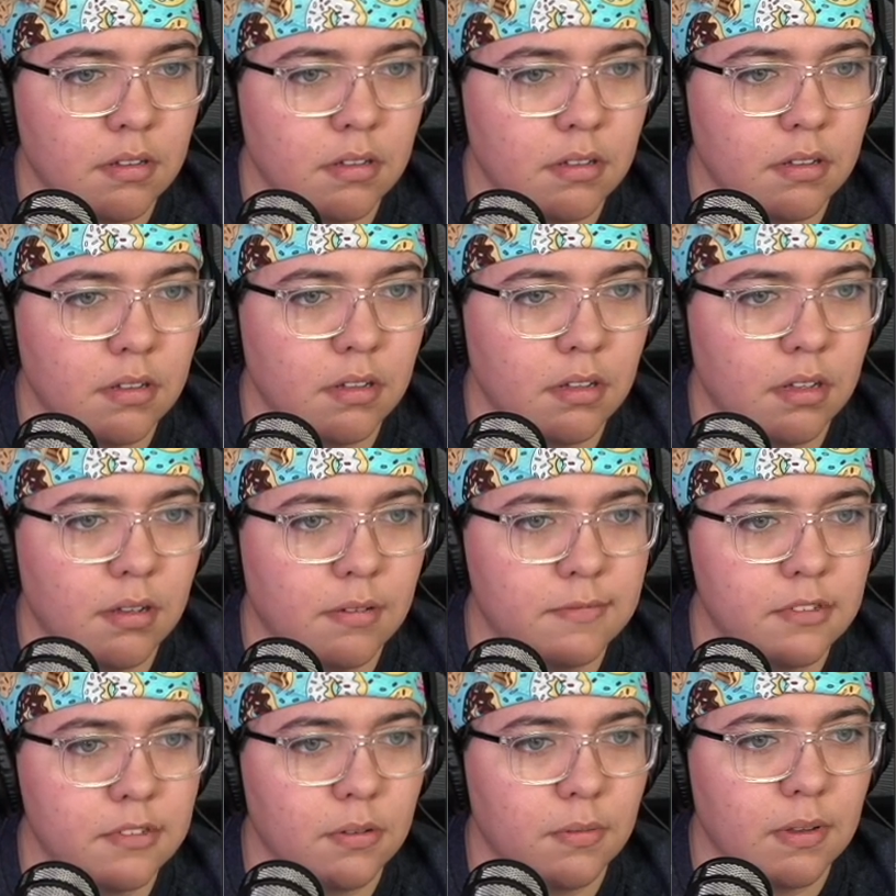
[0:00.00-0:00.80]

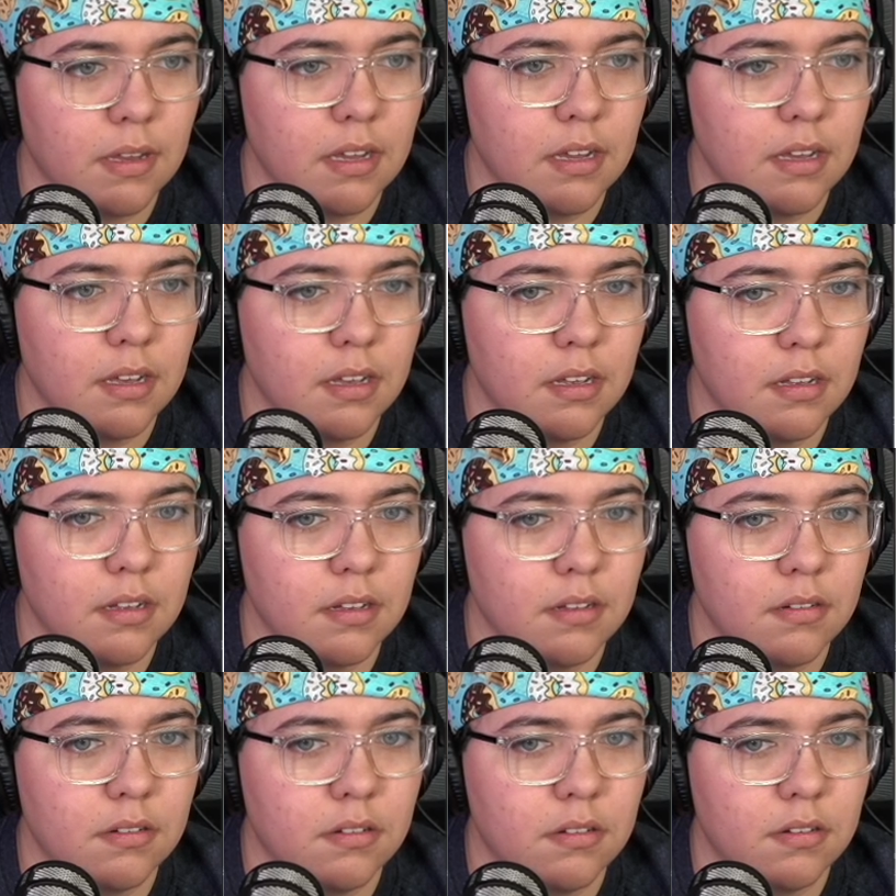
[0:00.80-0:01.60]
So we
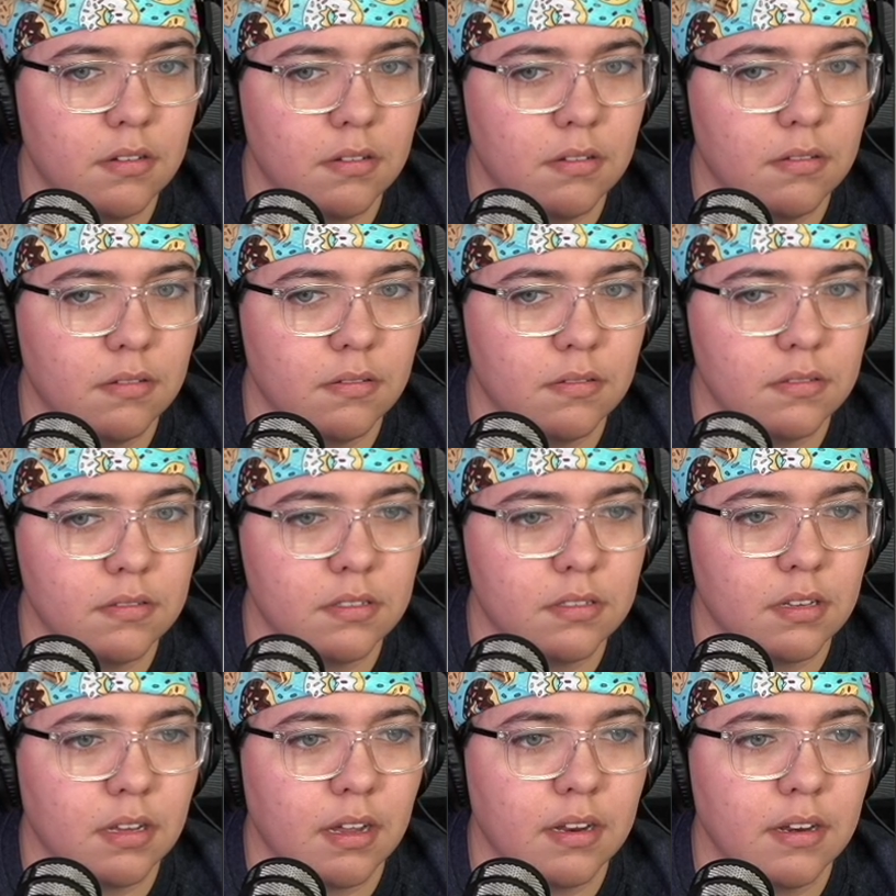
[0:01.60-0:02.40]
do,
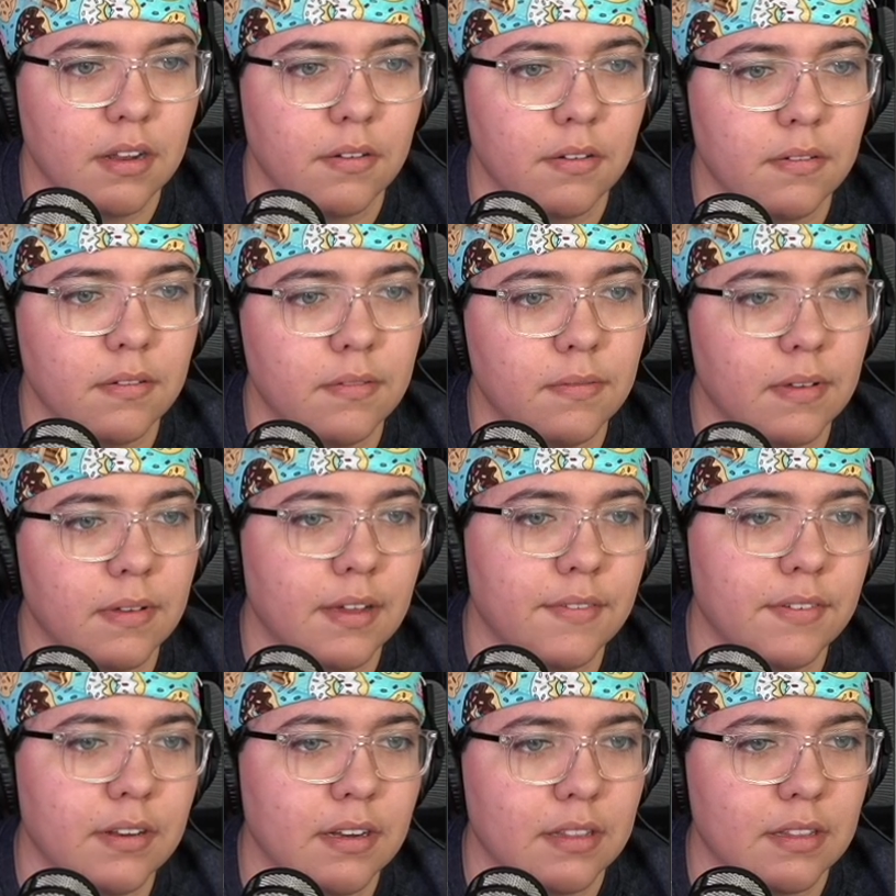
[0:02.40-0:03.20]
I know we
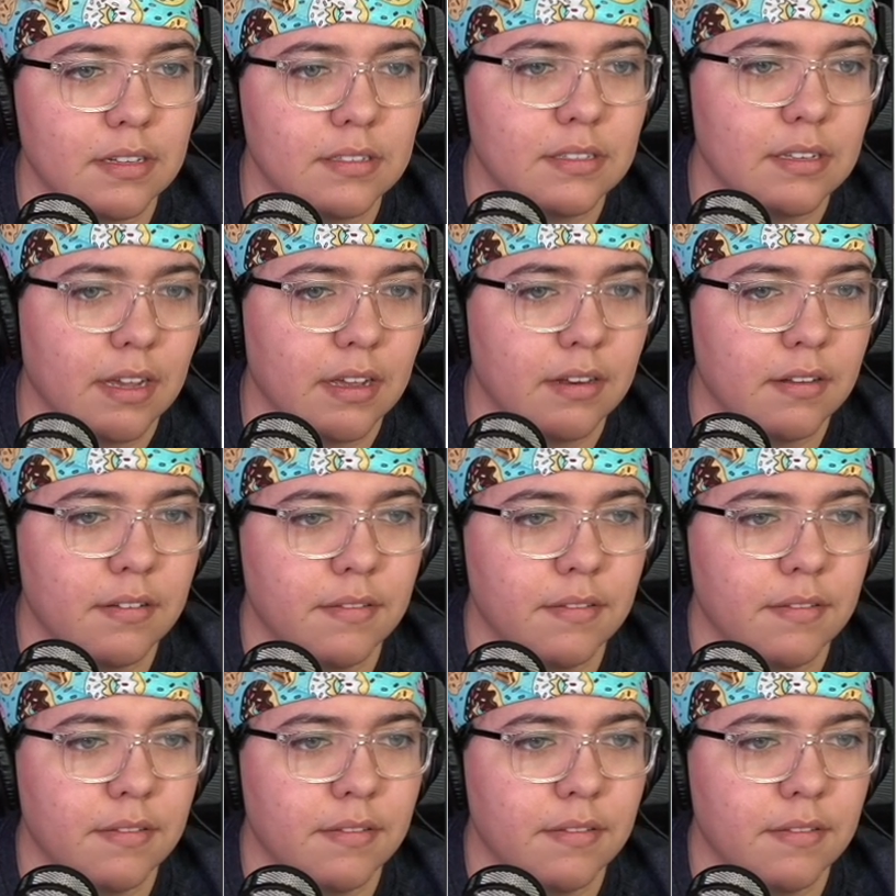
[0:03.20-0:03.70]
haven't done this yet.